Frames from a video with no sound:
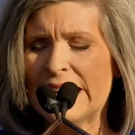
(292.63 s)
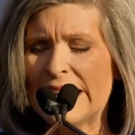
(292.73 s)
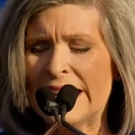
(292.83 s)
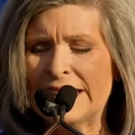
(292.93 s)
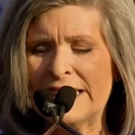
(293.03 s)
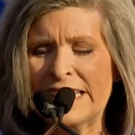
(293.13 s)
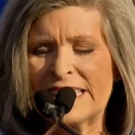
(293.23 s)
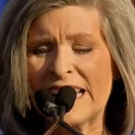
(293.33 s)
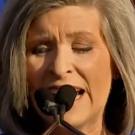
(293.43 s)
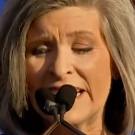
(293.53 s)
In the
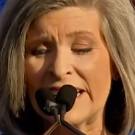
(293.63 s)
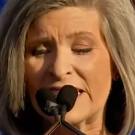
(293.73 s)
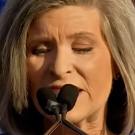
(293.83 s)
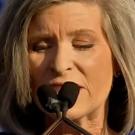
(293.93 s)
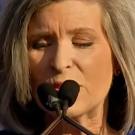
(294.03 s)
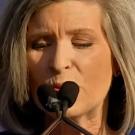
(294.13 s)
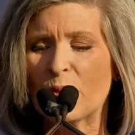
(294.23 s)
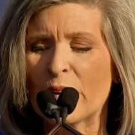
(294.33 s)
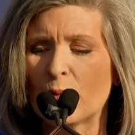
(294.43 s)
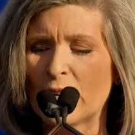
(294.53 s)
Senate,
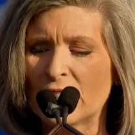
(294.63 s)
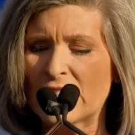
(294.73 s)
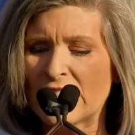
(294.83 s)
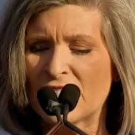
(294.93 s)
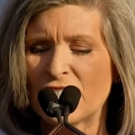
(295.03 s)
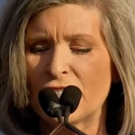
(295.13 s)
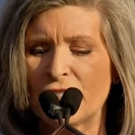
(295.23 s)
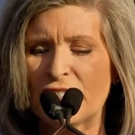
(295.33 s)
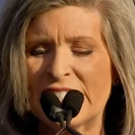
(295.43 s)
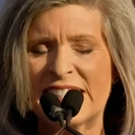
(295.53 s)
we will
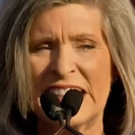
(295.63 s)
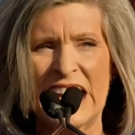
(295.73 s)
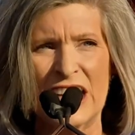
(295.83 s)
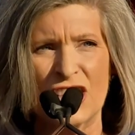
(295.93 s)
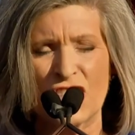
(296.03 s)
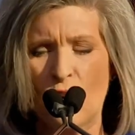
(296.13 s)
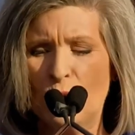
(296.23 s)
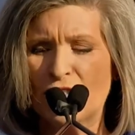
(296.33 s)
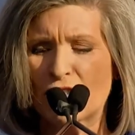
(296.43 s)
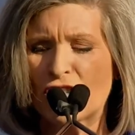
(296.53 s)
continue to stand
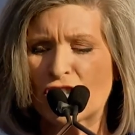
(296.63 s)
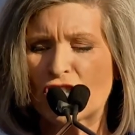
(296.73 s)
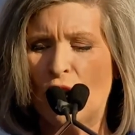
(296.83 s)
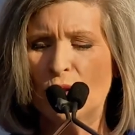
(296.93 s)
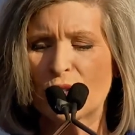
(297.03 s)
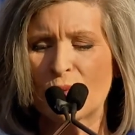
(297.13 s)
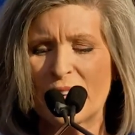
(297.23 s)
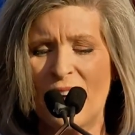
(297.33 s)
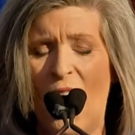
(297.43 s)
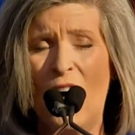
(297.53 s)
shoulder to shoulder
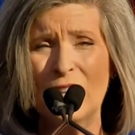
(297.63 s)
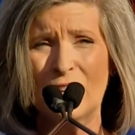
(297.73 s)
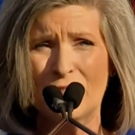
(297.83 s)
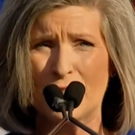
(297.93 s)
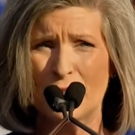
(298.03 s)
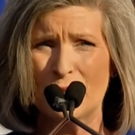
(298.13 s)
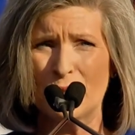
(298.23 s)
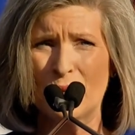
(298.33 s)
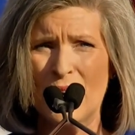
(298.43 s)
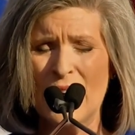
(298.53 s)
with all of
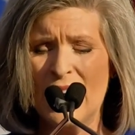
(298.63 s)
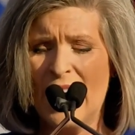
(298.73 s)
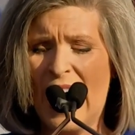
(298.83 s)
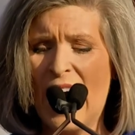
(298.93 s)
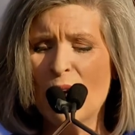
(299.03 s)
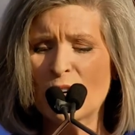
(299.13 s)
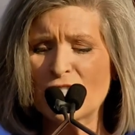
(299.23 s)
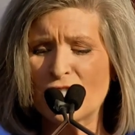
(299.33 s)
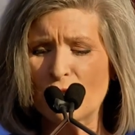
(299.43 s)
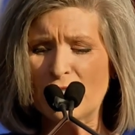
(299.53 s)
you our
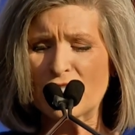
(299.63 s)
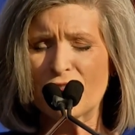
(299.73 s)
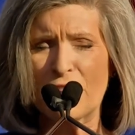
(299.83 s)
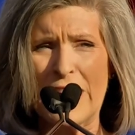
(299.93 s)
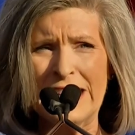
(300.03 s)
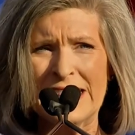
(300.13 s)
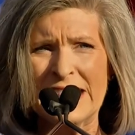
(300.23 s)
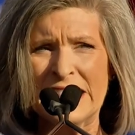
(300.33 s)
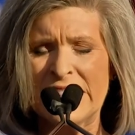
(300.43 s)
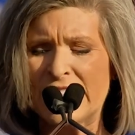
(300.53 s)
Jewish friends
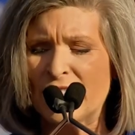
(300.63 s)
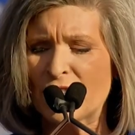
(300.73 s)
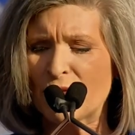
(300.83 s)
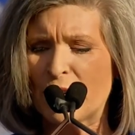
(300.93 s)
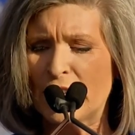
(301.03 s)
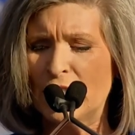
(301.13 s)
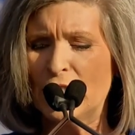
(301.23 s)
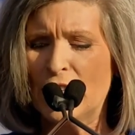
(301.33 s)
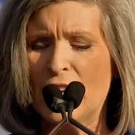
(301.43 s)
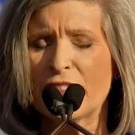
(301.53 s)
in
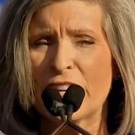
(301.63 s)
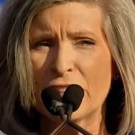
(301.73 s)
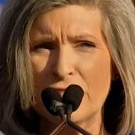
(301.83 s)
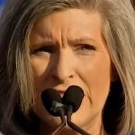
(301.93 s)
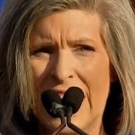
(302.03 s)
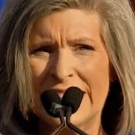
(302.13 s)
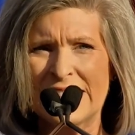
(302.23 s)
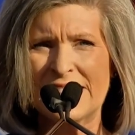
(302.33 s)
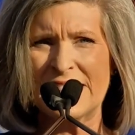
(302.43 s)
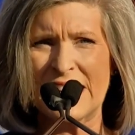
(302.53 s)
Israel, the
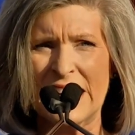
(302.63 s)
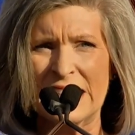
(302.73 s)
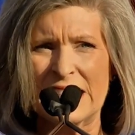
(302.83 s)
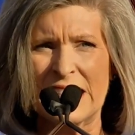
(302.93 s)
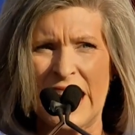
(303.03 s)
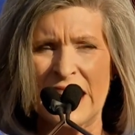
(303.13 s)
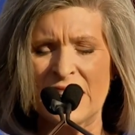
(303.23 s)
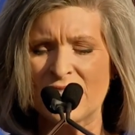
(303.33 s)
United States, and